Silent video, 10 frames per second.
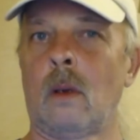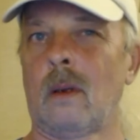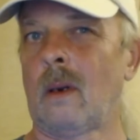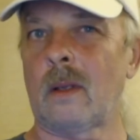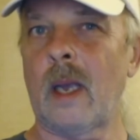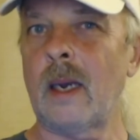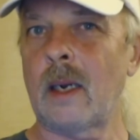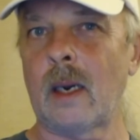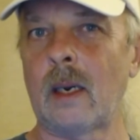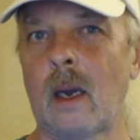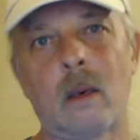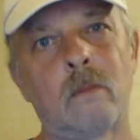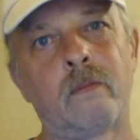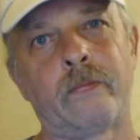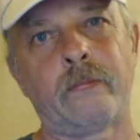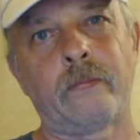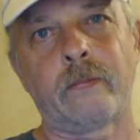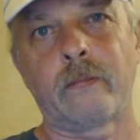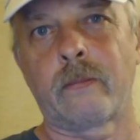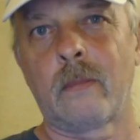You know, $10.99.
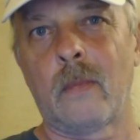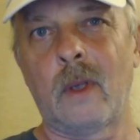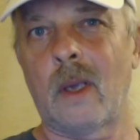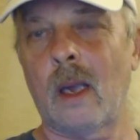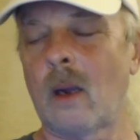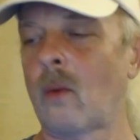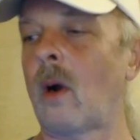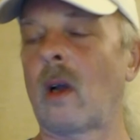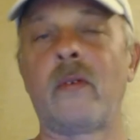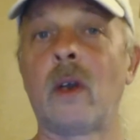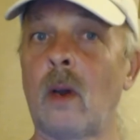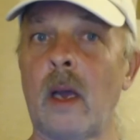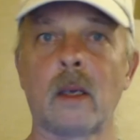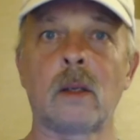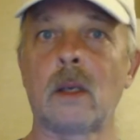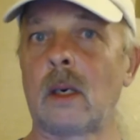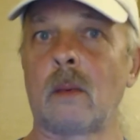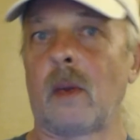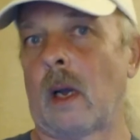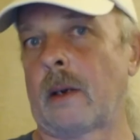You can't go wrong. If you don't like it, send it to
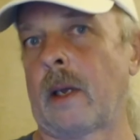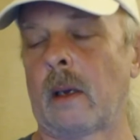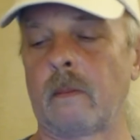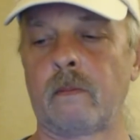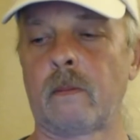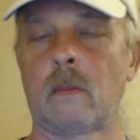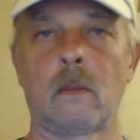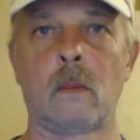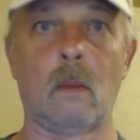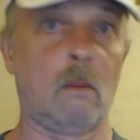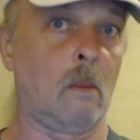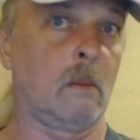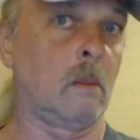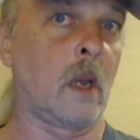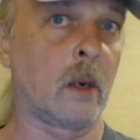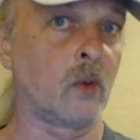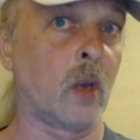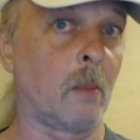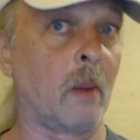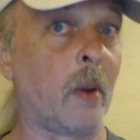me. I'll take it. I'm not going to say
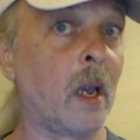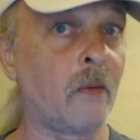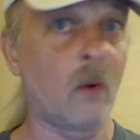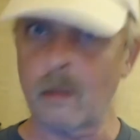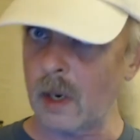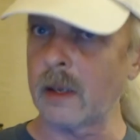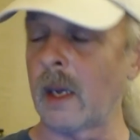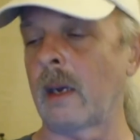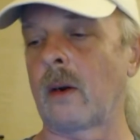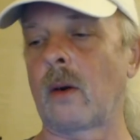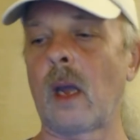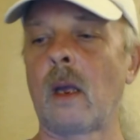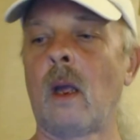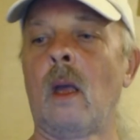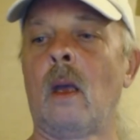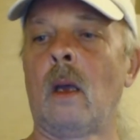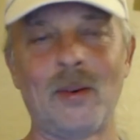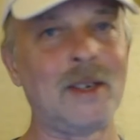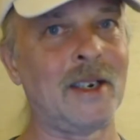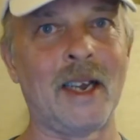I'm going to pay you for it, but I'll take it, okay? So
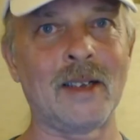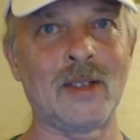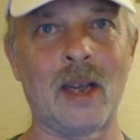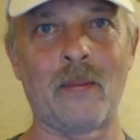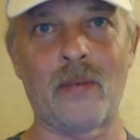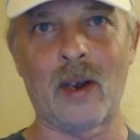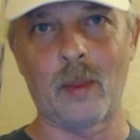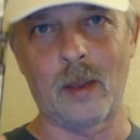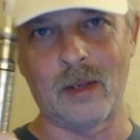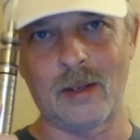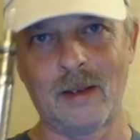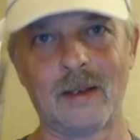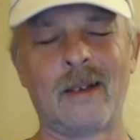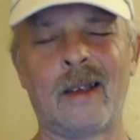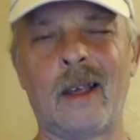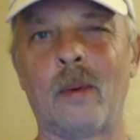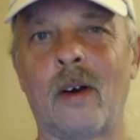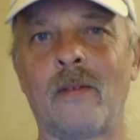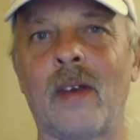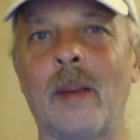until next time, fellow babies, keep
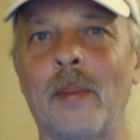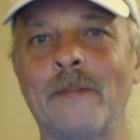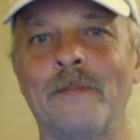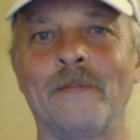on vaping.